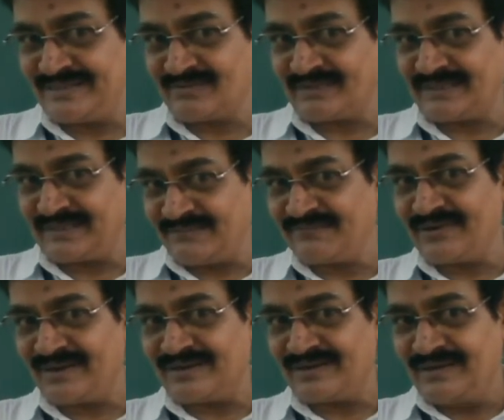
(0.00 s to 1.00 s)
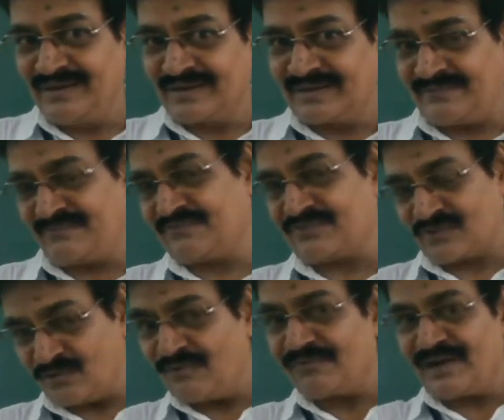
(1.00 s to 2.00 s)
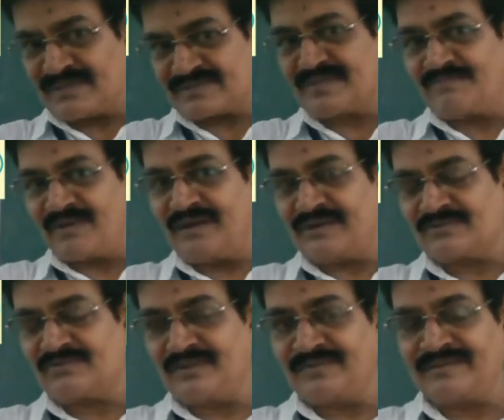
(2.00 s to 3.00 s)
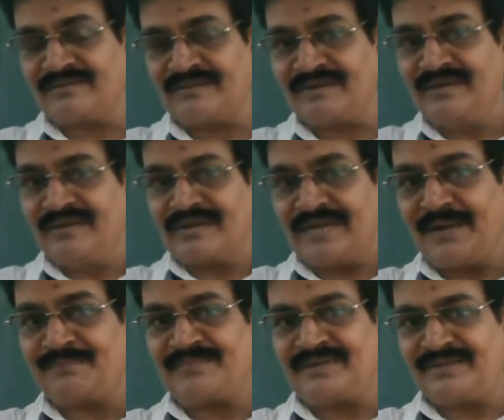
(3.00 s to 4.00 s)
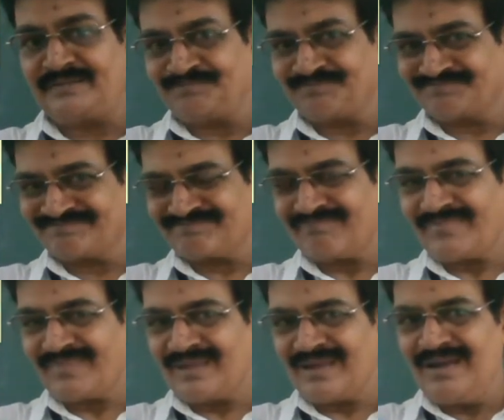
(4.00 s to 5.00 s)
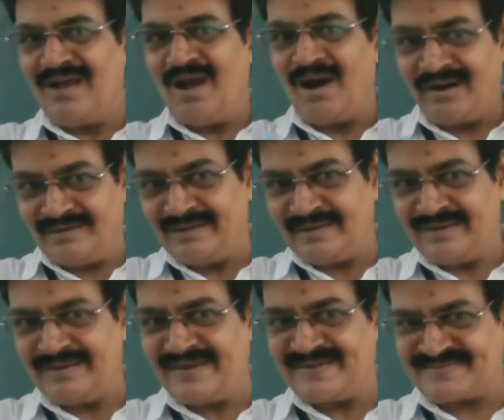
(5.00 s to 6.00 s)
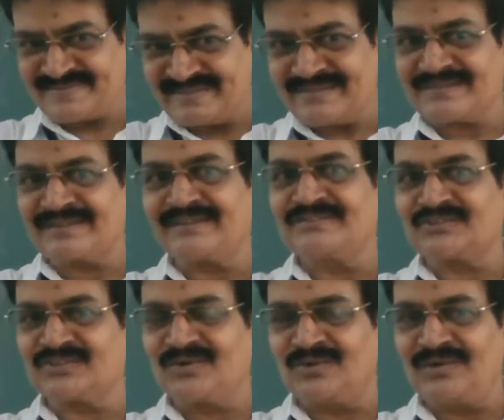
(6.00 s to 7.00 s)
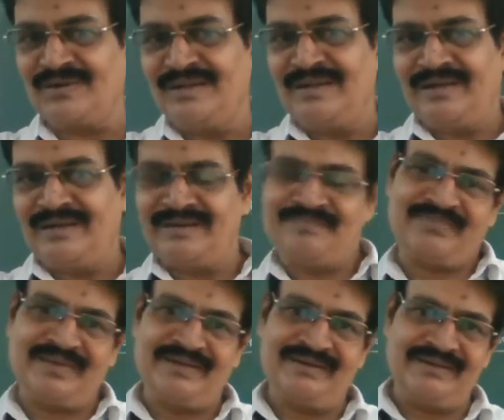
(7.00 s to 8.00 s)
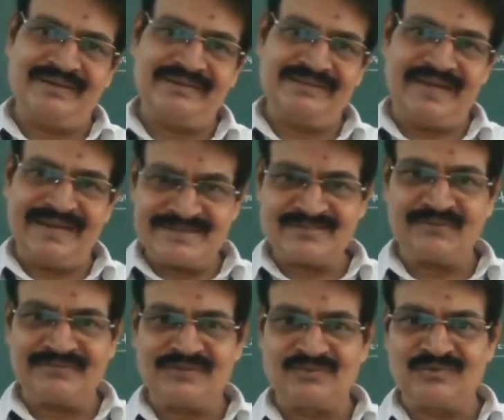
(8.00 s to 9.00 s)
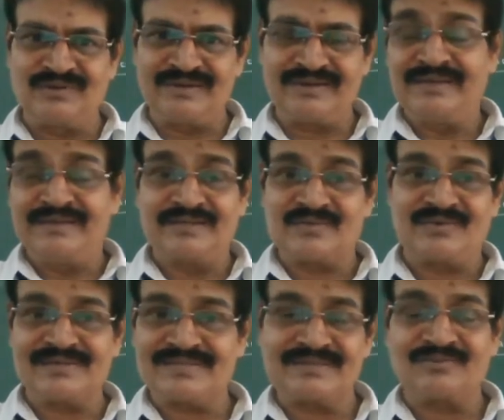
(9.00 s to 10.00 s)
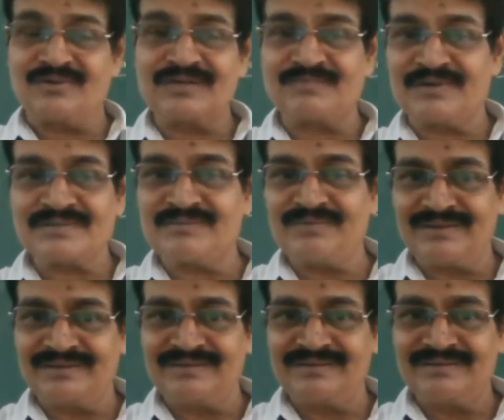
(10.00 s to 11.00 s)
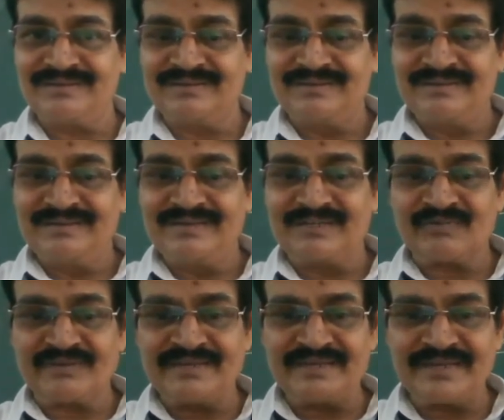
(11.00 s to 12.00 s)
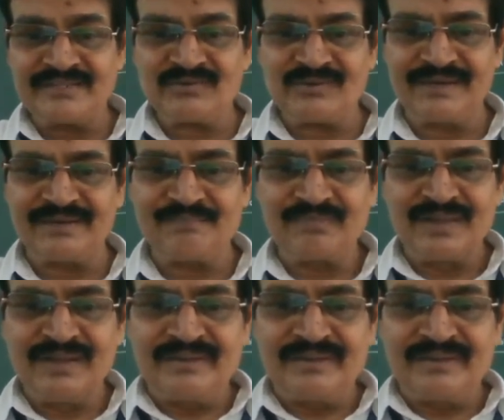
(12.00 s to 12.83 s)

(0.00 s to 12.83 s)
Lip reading: It was difficult if so vast empire could be kept under a strict control in the hands of a ruler. It was not possible. It was a natural.